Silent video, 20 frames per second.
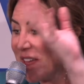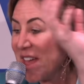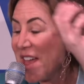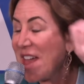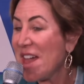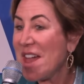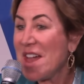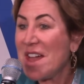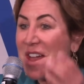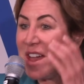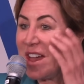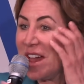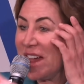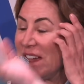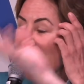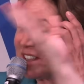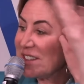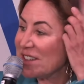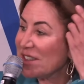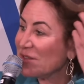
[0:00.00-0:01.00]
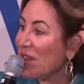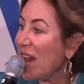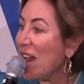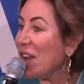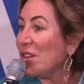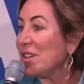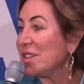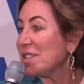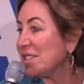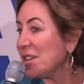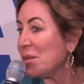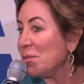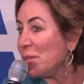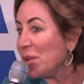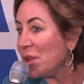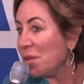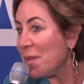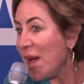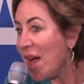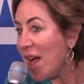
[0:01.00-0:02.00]
Come back. I have a question for you.
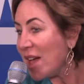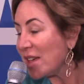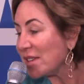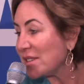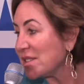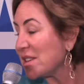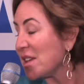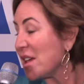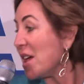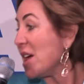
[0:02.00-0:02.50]
Come back.